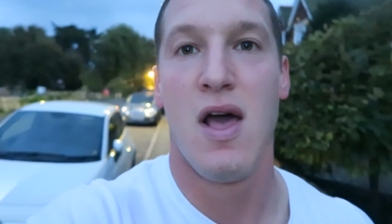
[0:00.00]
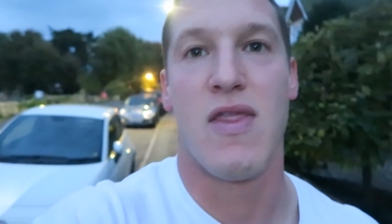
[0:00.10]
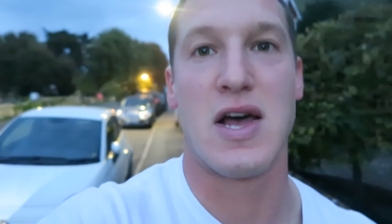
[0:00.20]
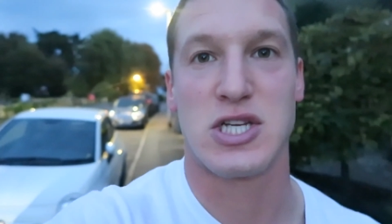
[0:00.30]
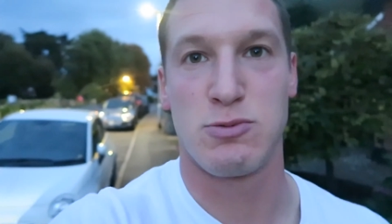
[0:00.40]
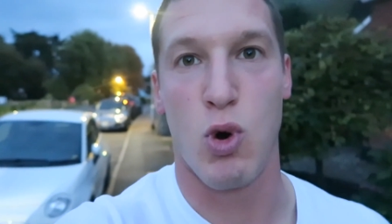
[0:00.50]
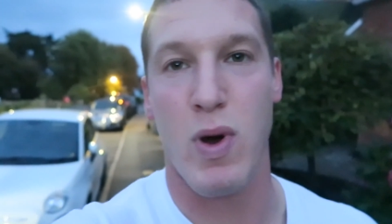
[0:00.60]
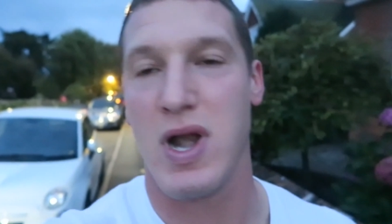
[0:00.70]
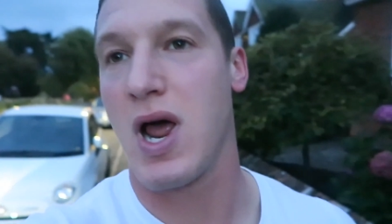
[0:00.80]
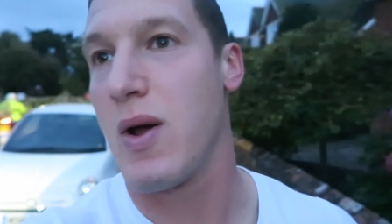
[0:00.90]
that's a small
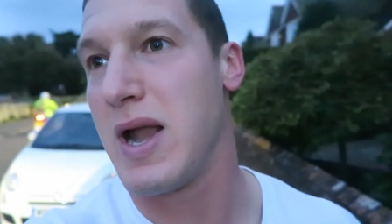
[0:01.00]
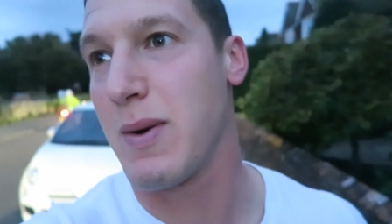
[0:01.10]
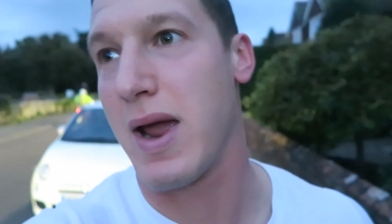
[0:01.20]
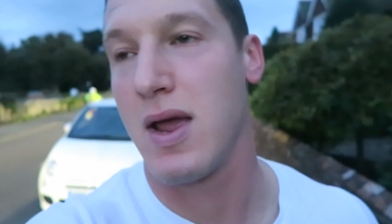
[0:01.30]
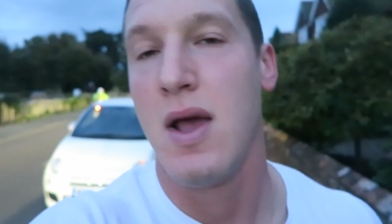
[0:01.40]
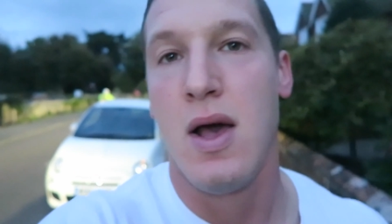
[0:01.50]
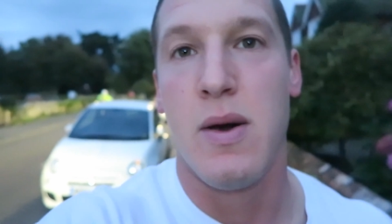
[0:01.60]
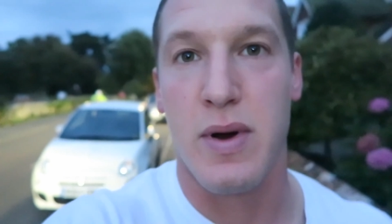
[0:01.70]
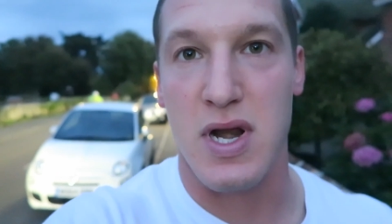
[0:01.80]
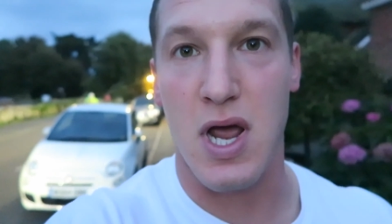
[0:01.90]
window anyway
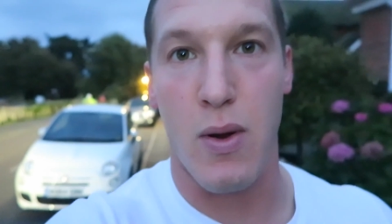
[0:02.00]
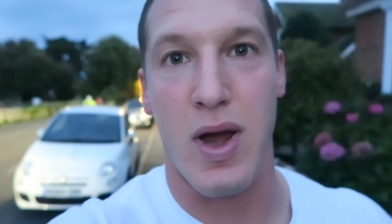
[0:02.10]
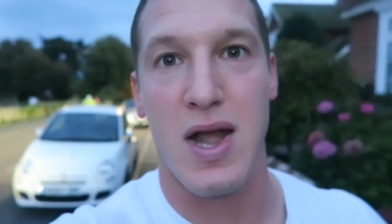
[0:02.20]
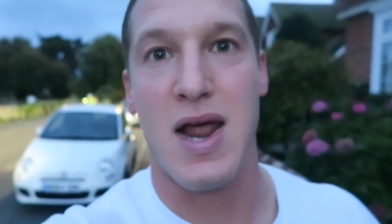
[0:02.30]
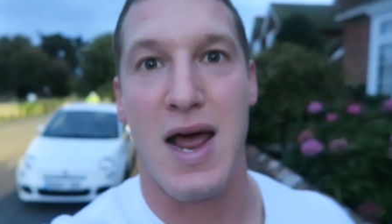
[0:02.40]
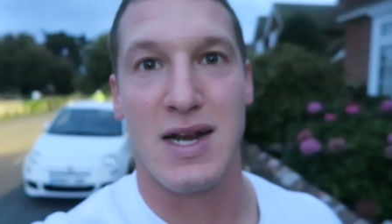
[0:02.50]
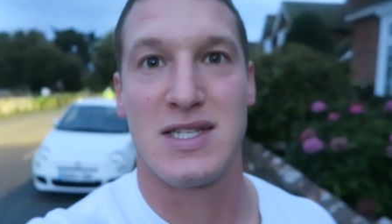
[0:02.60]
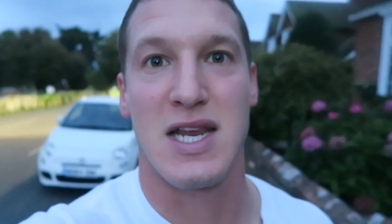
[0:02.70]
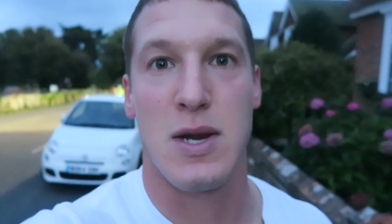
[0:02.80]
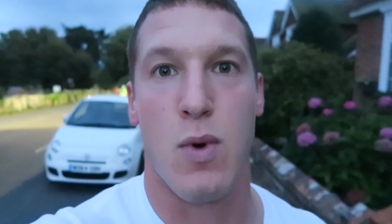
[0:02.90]
we're gonna go in and
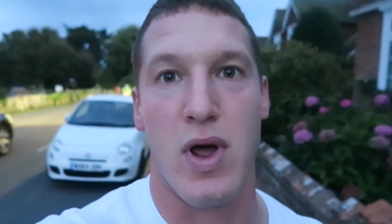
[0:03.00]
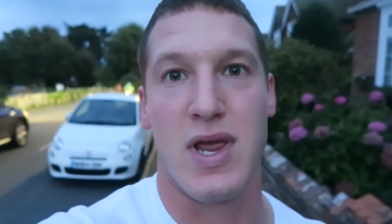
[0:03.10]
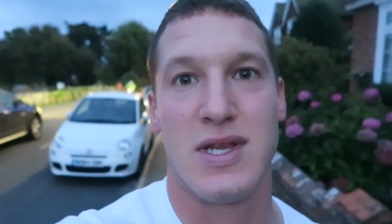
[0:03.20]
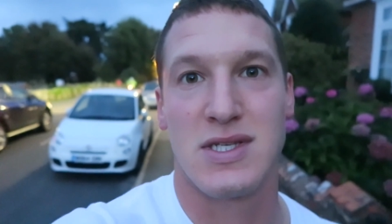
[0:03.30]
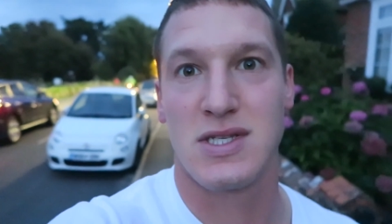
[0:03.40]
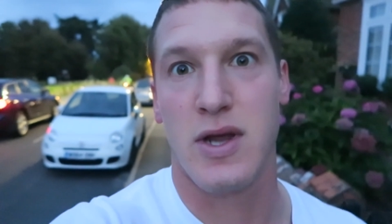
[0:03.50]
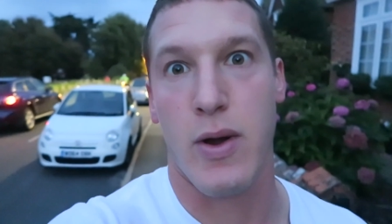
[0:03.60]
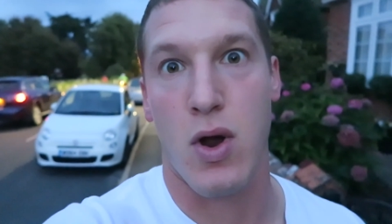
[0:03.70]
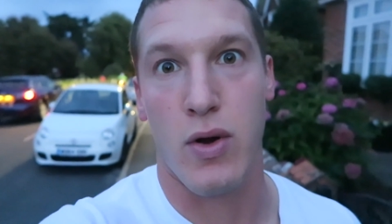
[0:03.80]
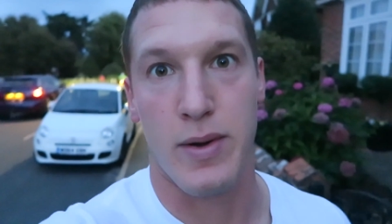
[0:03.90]
see what is
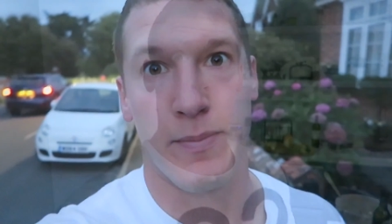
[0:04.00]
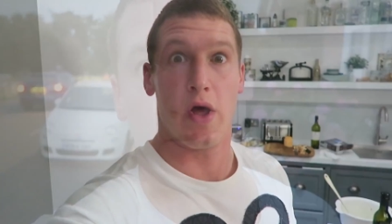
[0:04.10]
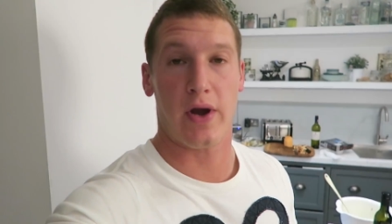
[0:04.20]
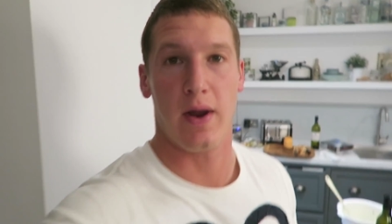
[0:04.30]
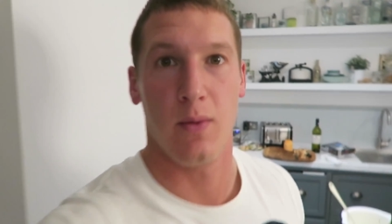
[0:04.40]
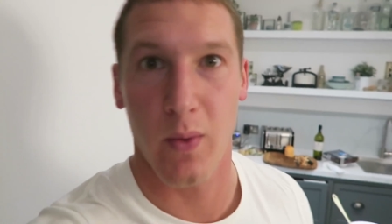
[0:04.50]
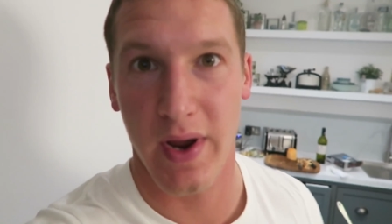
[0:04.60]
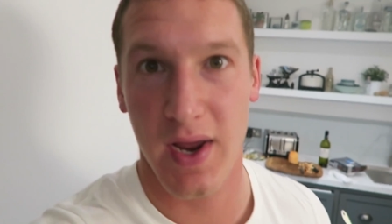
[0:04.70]
going on. Okay, we're